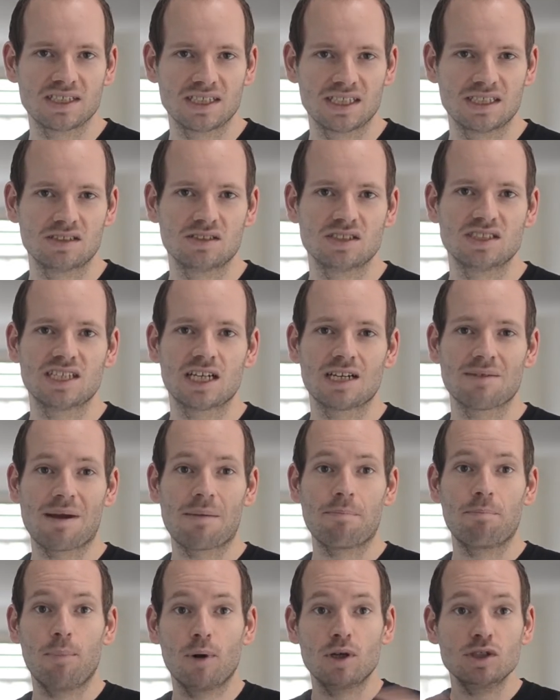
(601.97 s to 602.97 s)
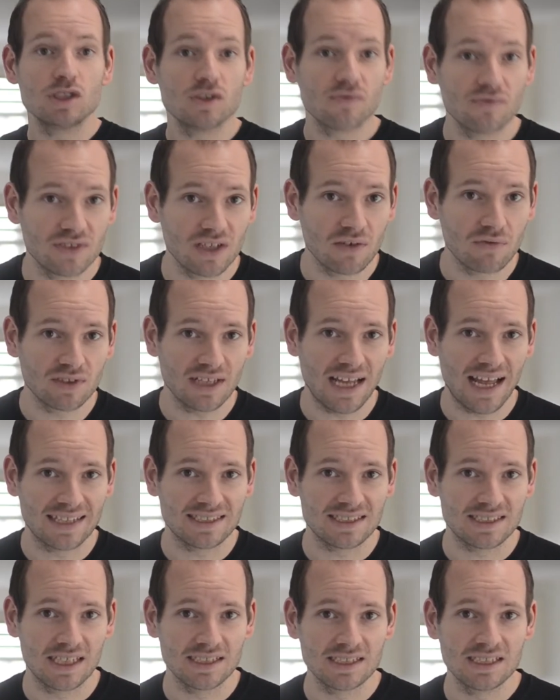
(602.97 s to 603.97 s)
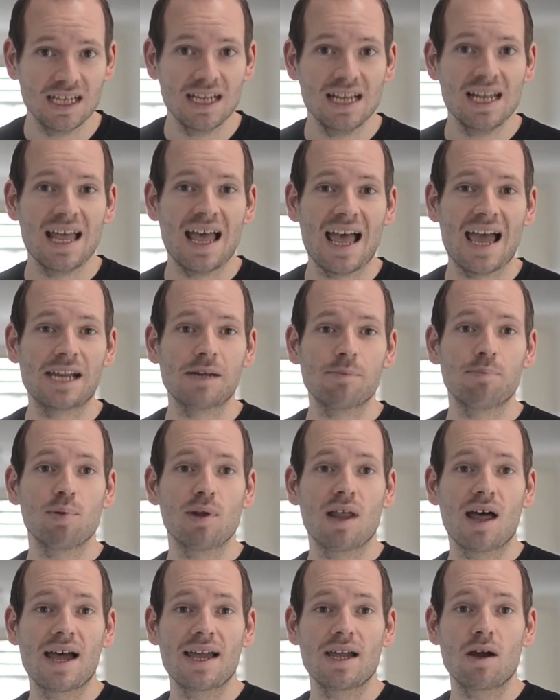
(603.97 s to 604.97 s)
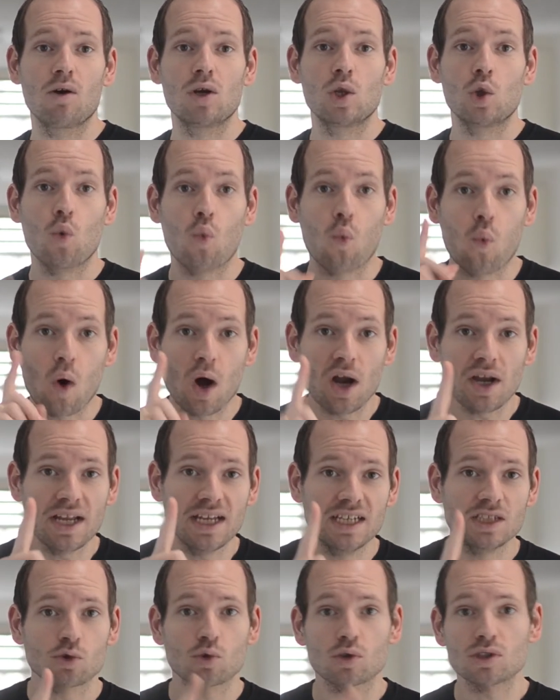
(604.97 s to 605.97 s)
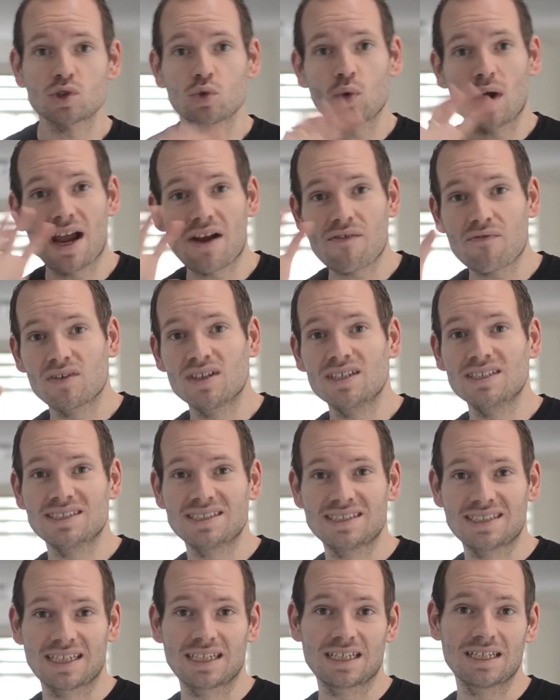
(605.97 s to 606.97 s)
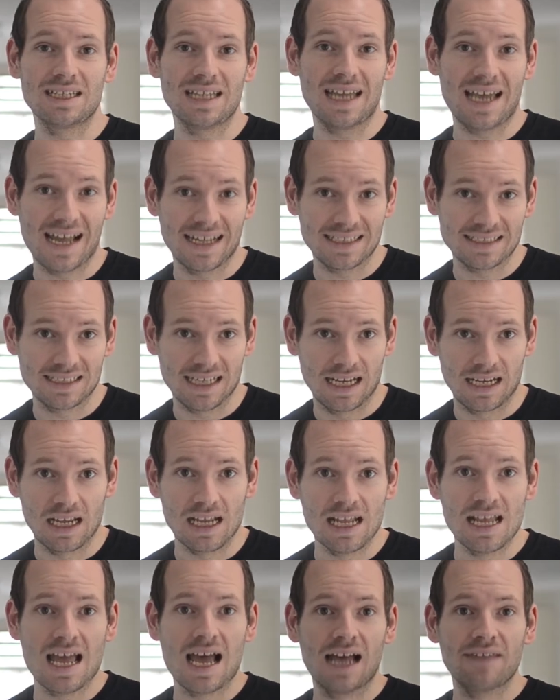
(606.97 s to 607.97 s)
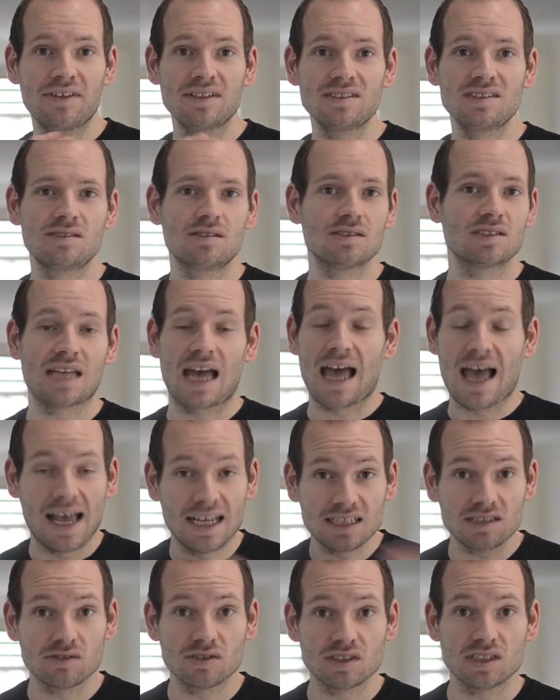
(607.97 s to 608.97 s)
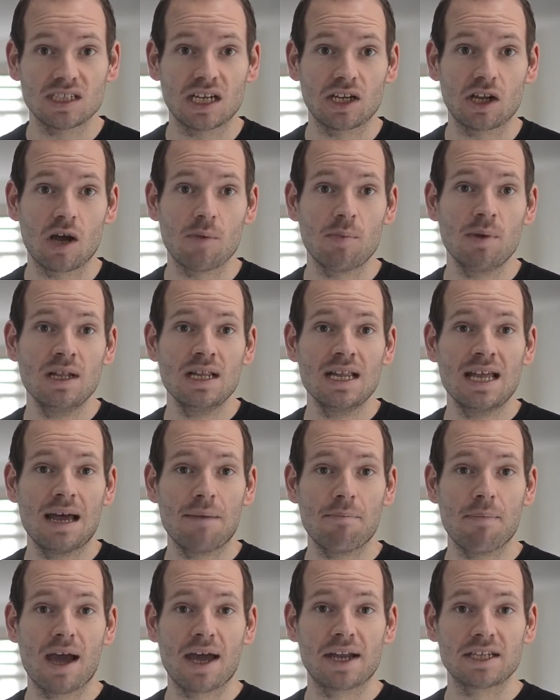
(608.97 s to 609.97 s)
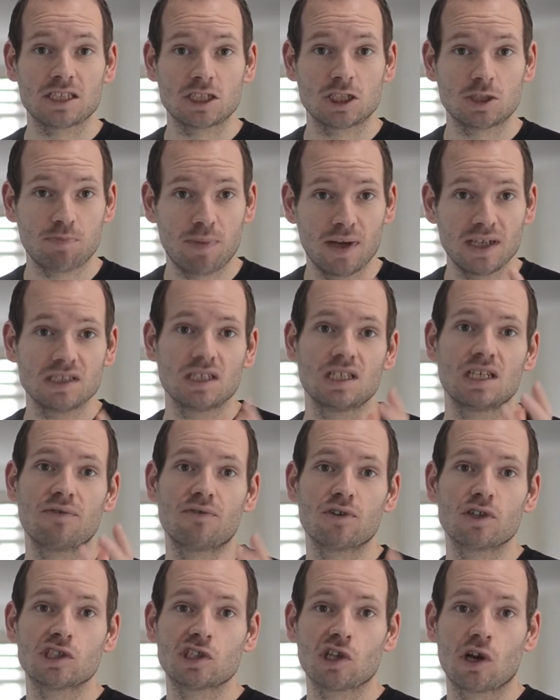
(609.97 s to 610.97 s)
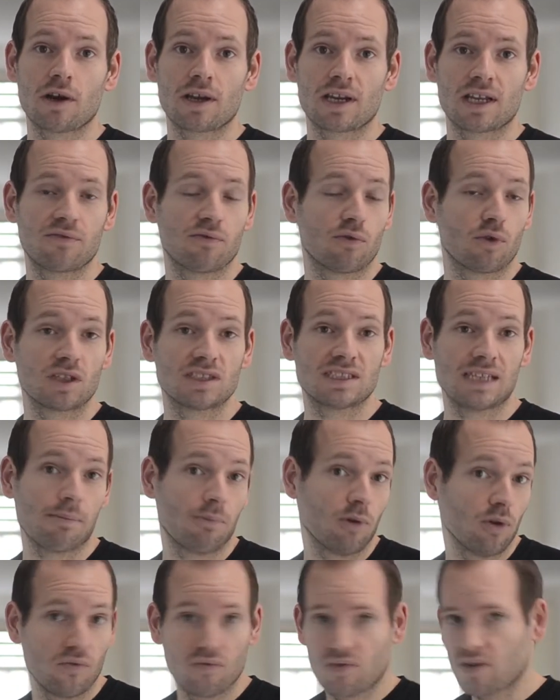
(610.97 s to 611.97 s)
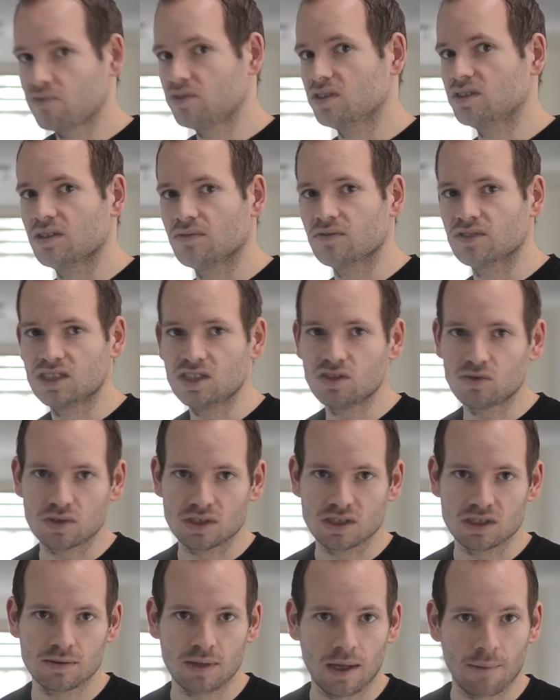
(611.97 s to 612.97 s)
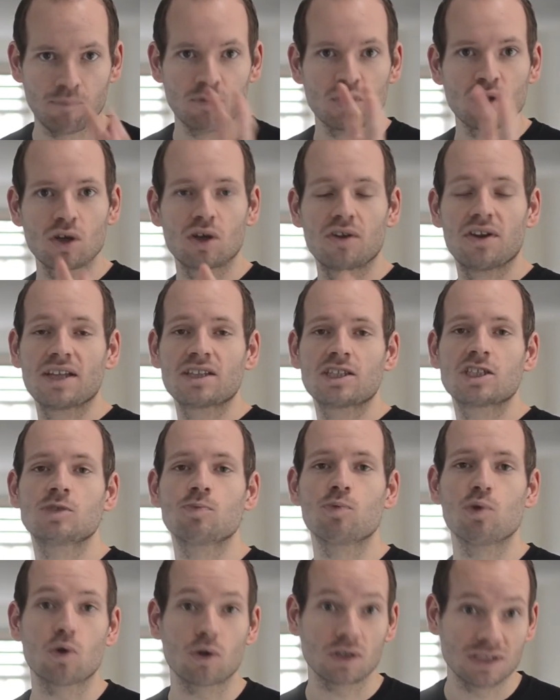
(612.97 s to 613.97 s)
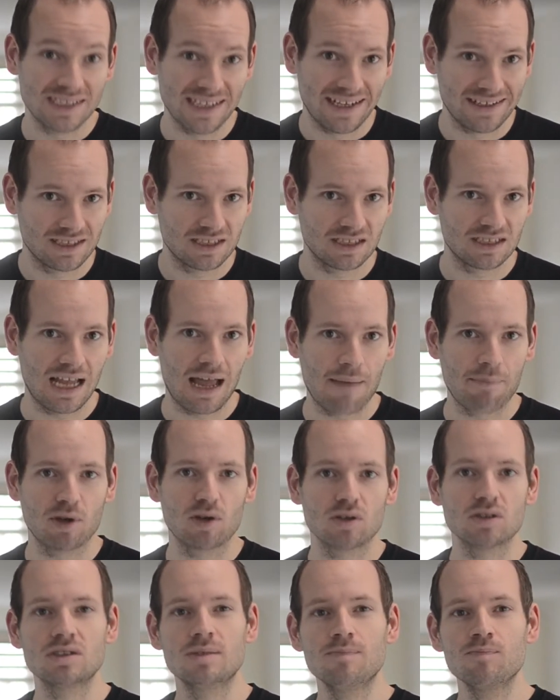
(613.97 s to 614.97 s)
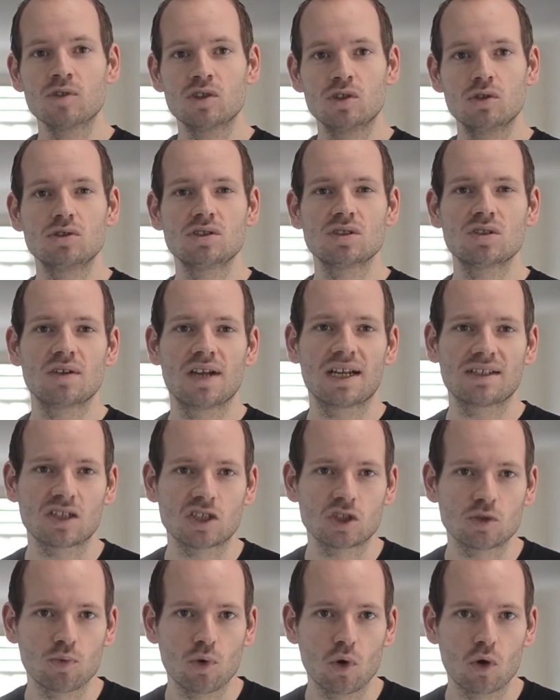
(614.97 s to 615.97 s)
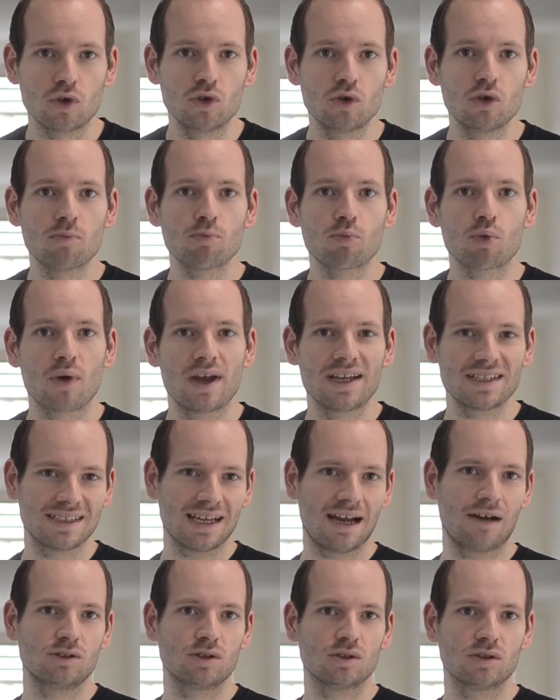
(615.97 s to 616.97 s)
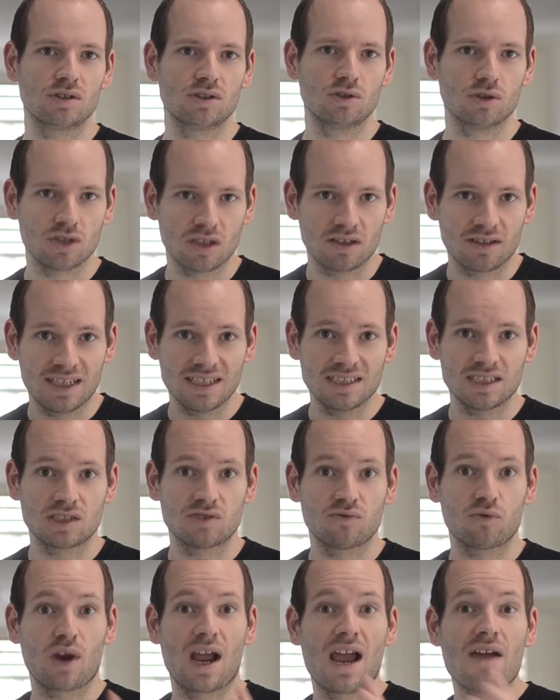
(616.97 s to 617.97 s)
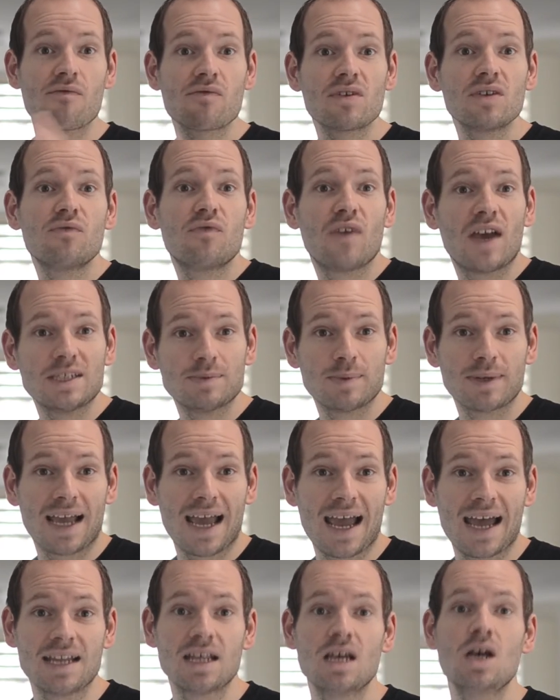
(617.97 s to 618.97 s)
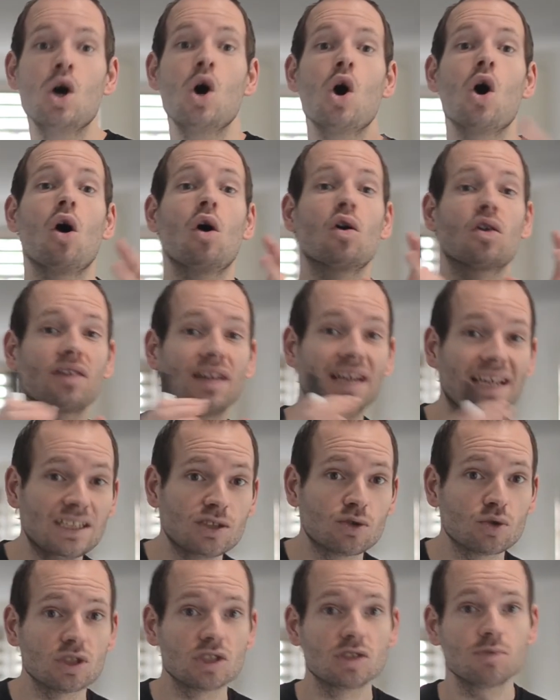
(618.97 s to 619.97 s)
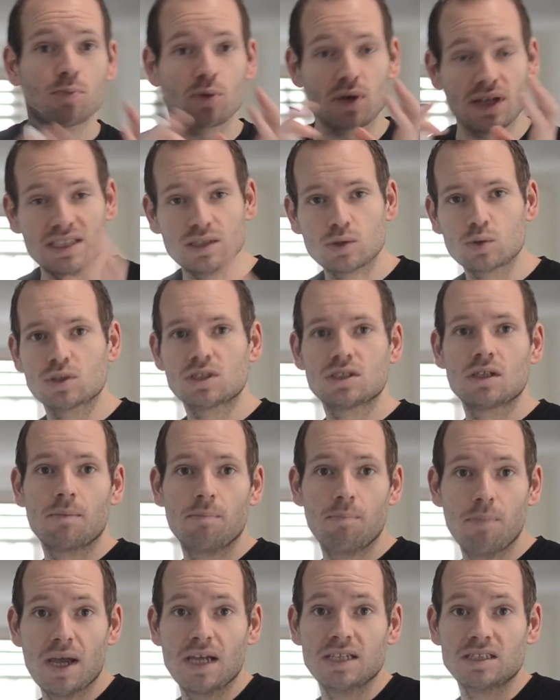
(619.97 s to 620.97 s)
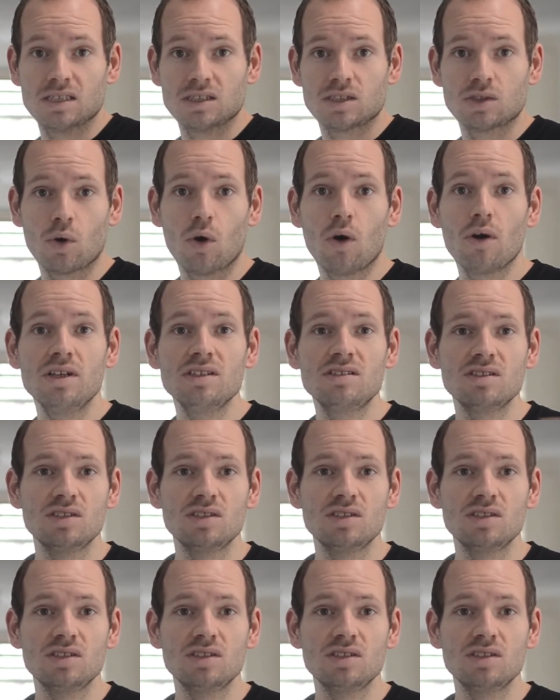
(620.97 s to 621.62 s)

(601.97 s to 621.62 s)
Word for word: this is to set up a bunch of different ad sets and apply only one interest to every single ad set. And this is just a hassle to set up and manage, especially if you're targeting, for example, fifty different interests. Now, Connect Explore changes that, because using Connect Explore, you can break down your, your statistics for every Facebook ad on an interest per interest basis. So all you